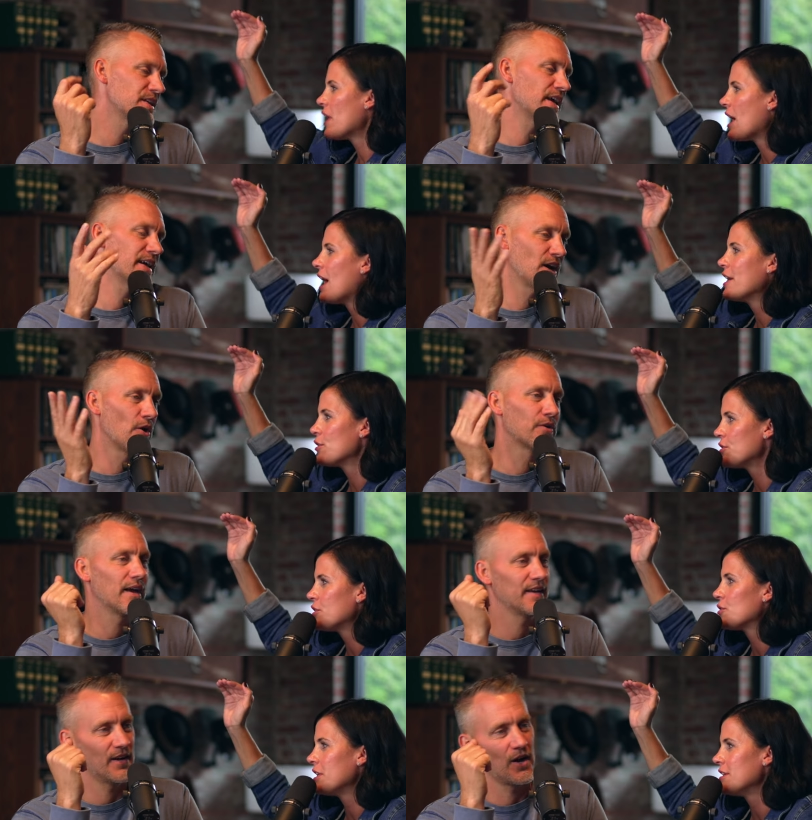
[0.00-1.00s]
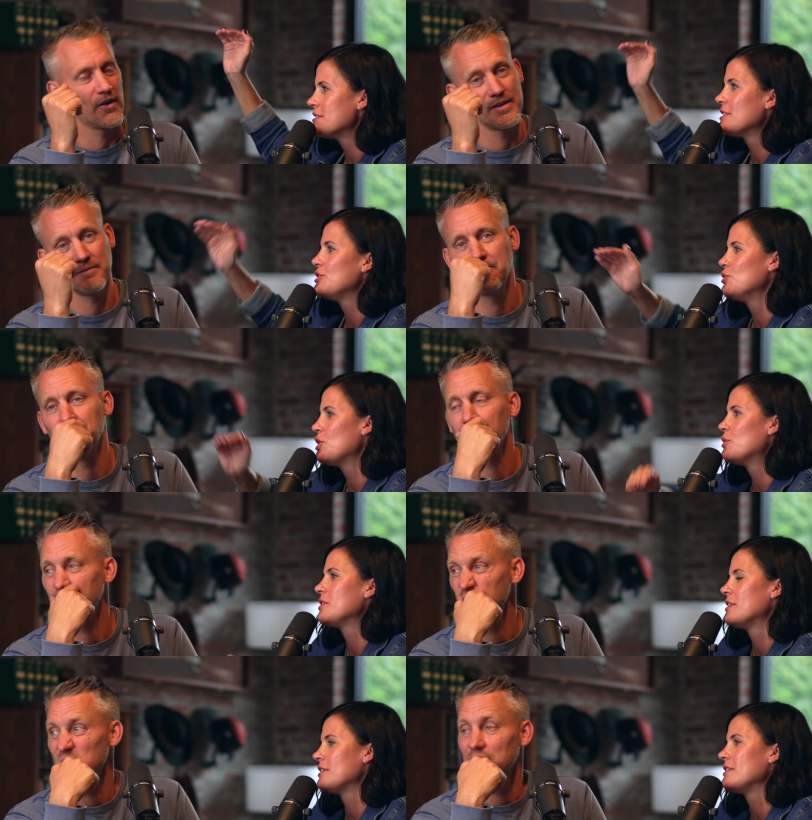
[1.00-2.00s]
Speaker 1: saying, the higher okay, degrees, right. You go in
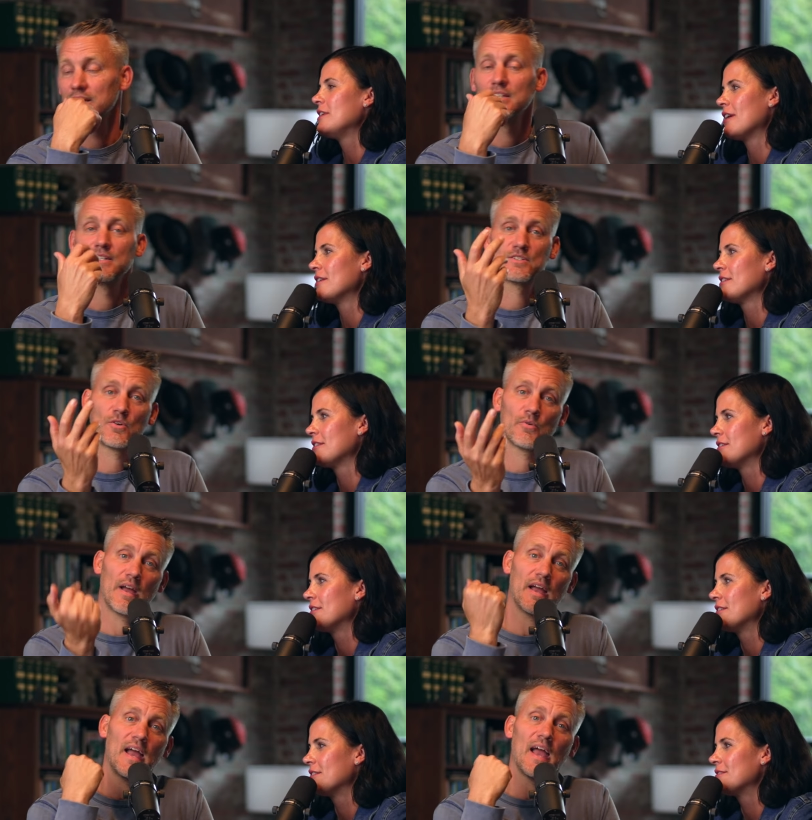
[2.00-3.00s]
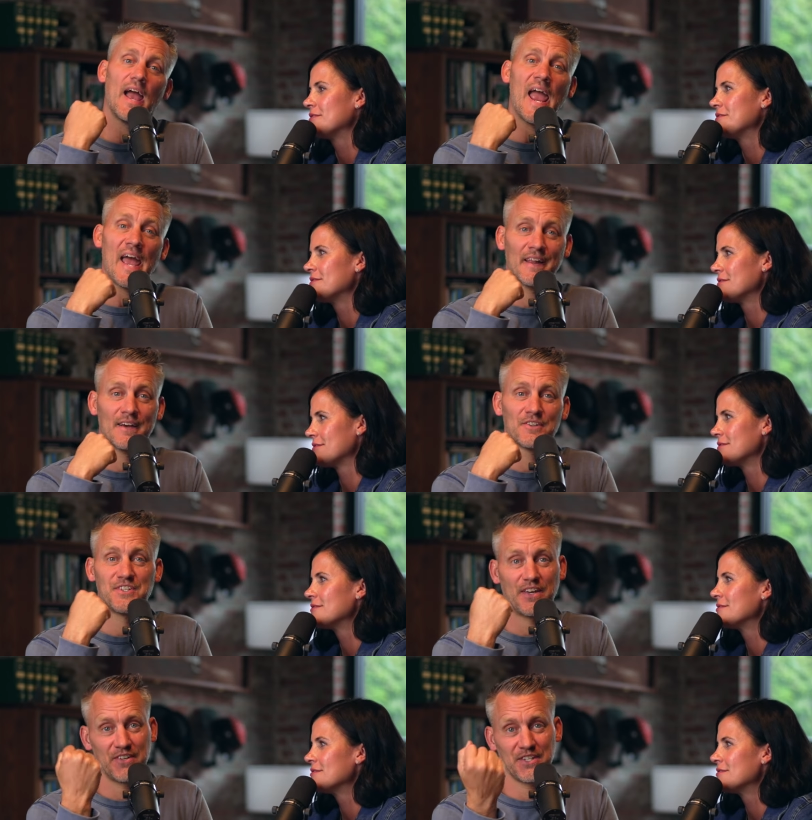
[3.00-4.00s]
the, yeah. So Anna's
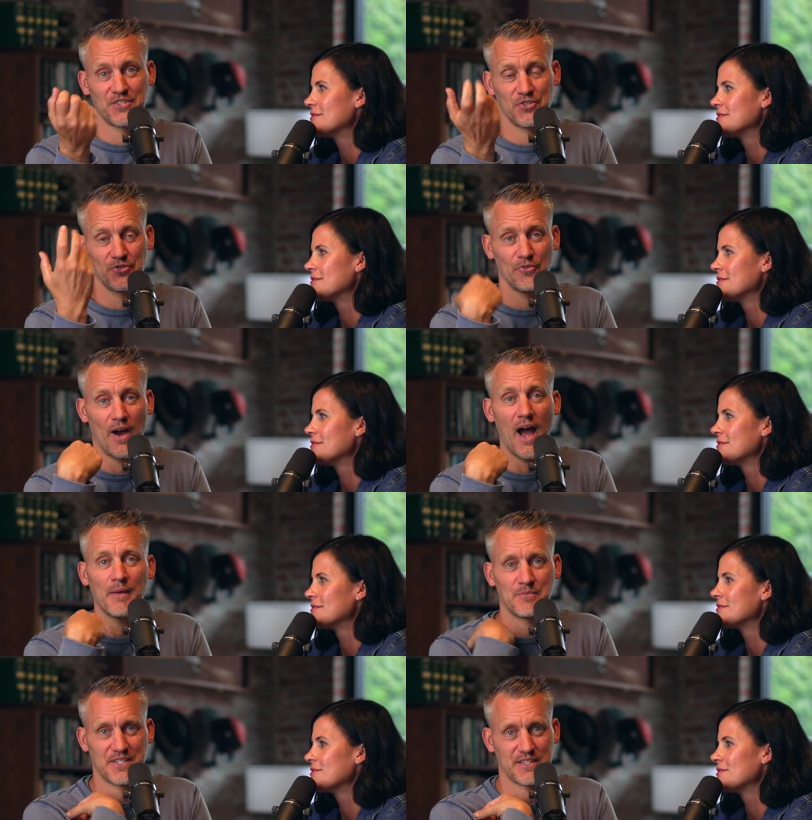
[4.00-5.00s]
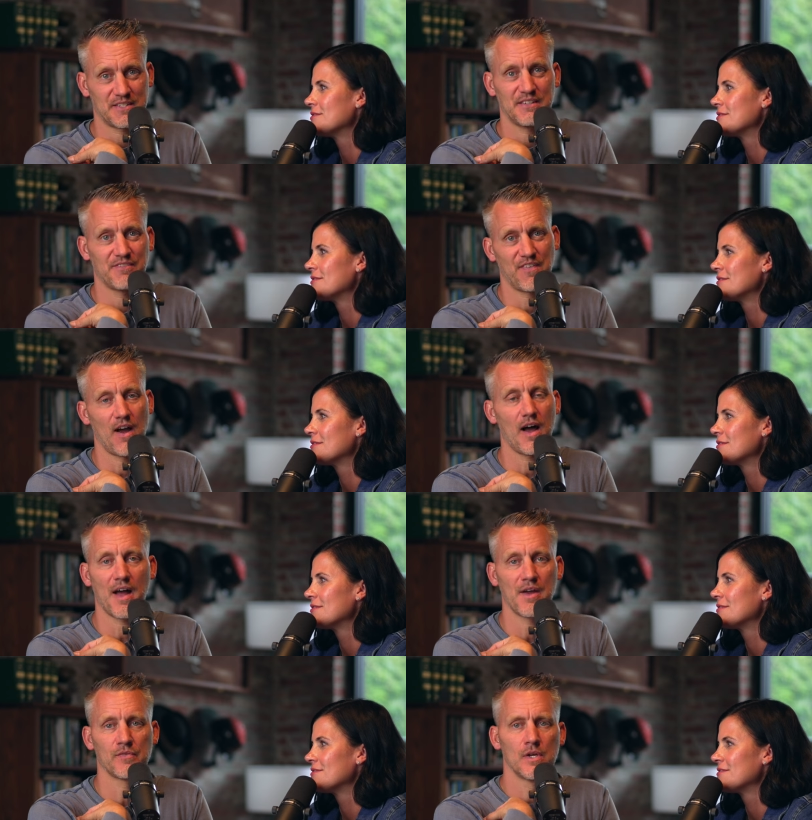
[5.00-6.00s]
seventy-two, I'm
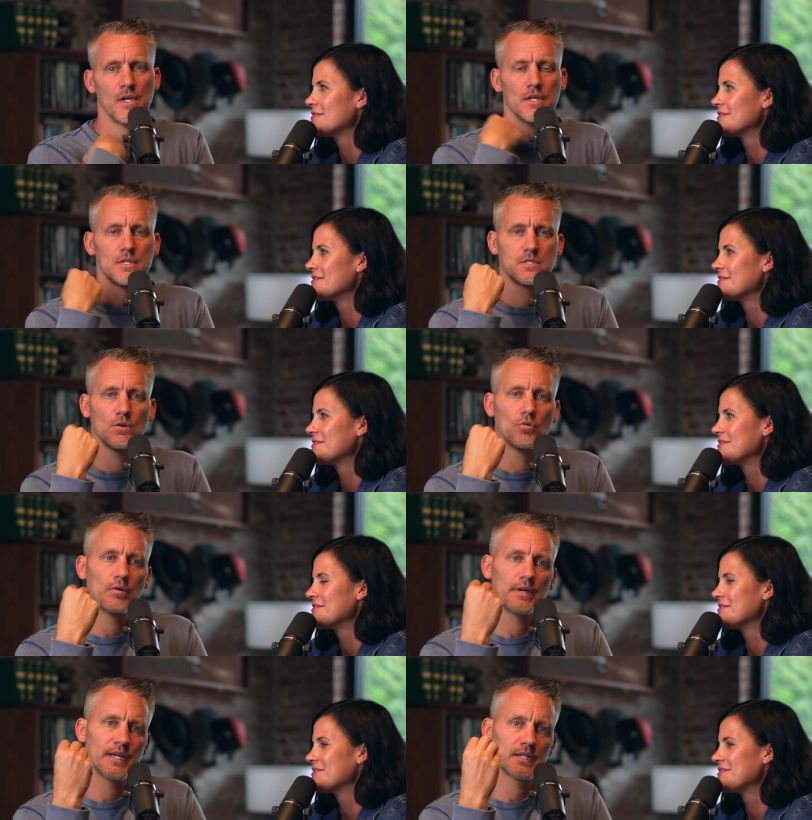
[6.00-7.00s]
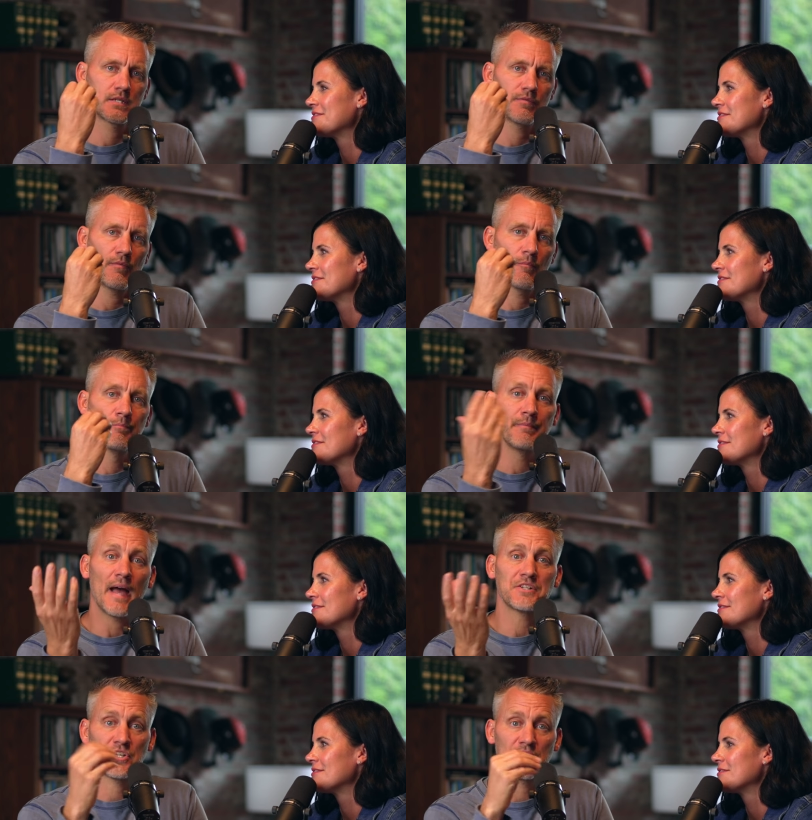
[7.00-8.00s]
sixty-five. So it's
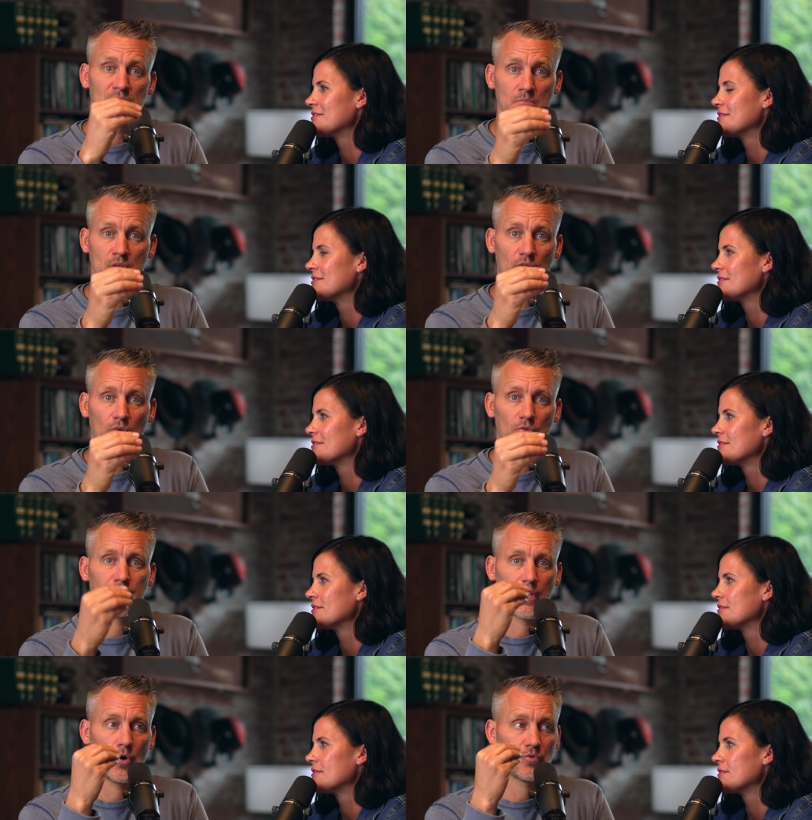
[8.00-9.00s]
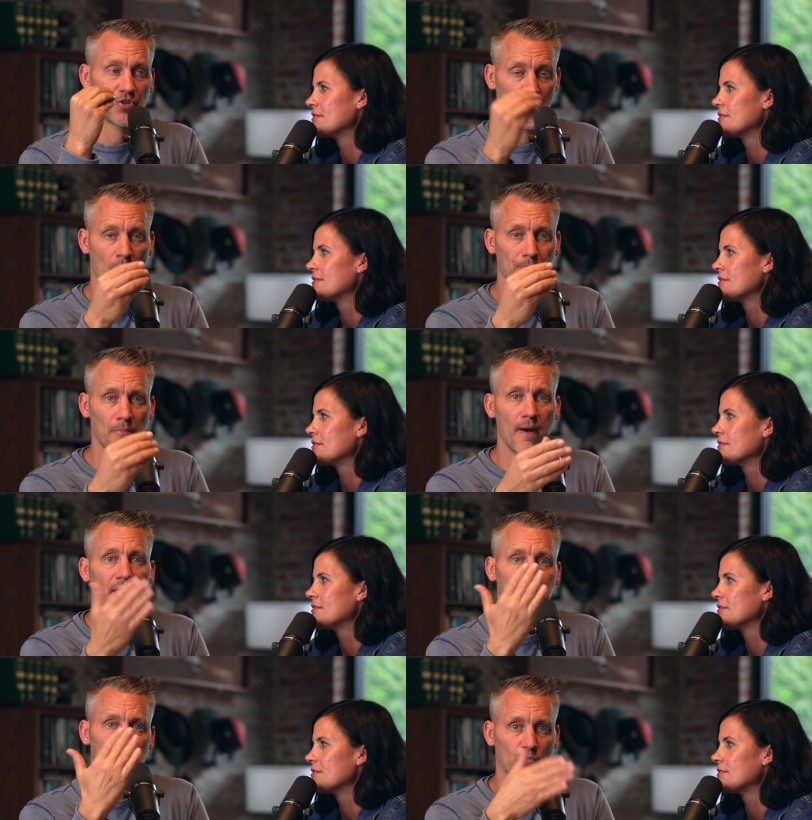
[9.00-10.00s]
matching the middle to go the
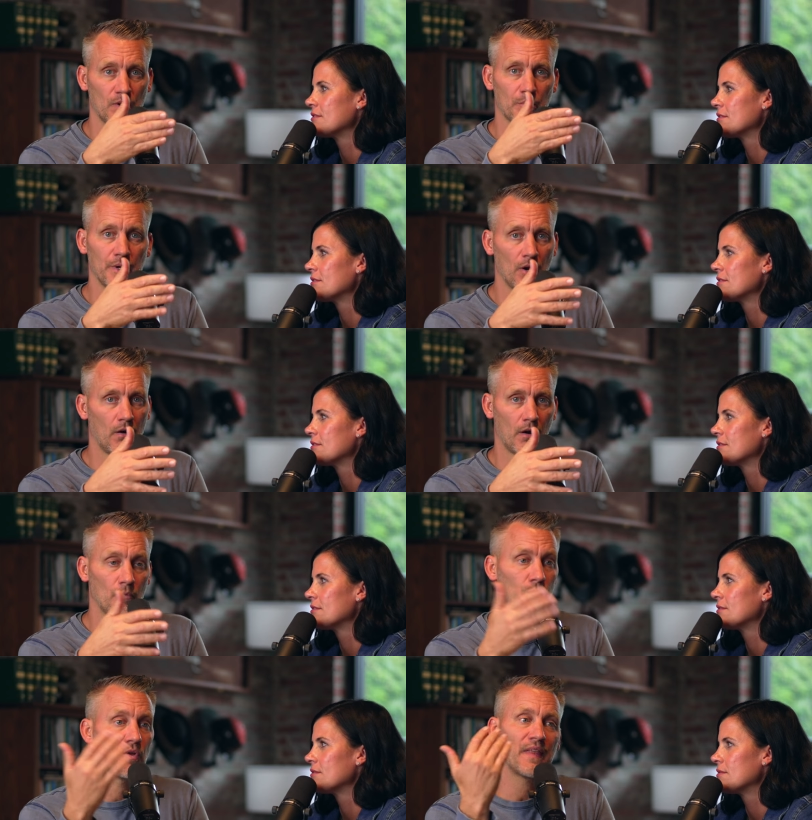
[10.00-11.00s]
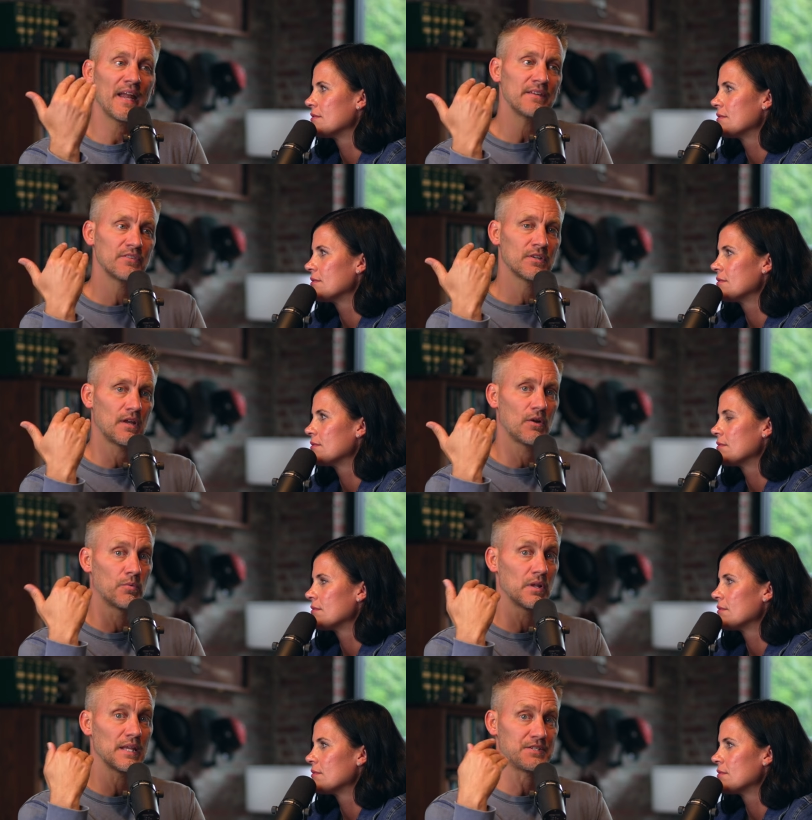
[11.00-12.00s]
compromise of where we are. Well, that even it
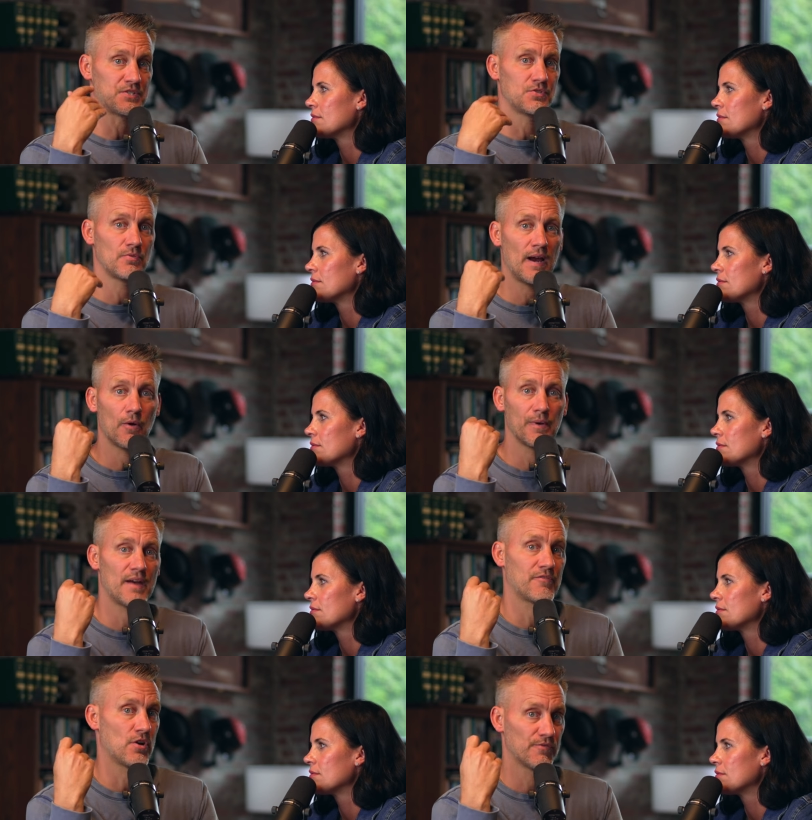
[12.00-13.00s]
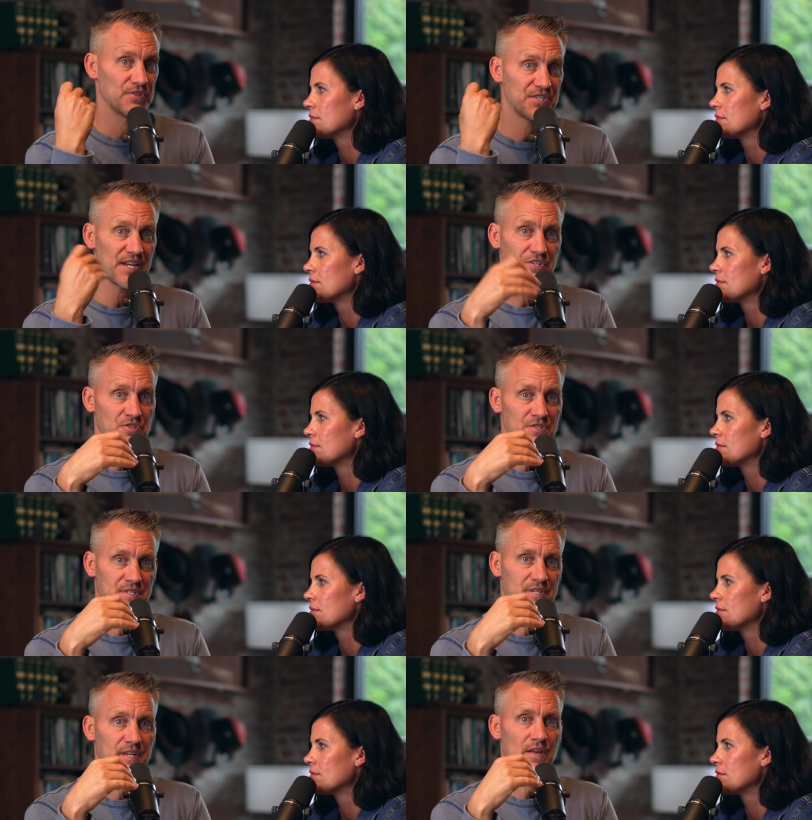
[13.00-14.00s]
relates to how we have
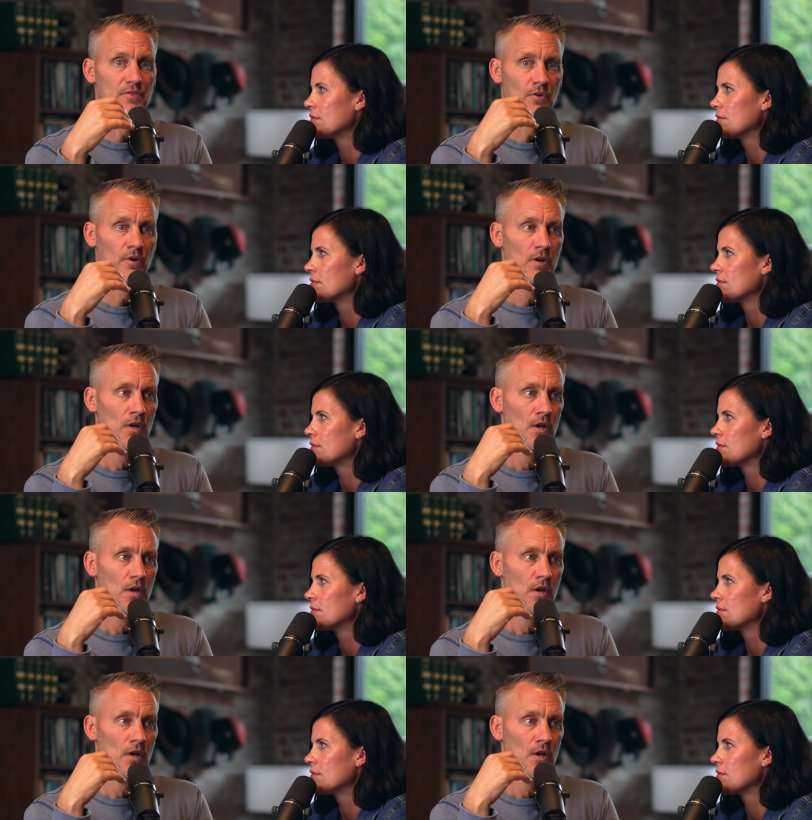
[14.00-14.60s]
conversations together,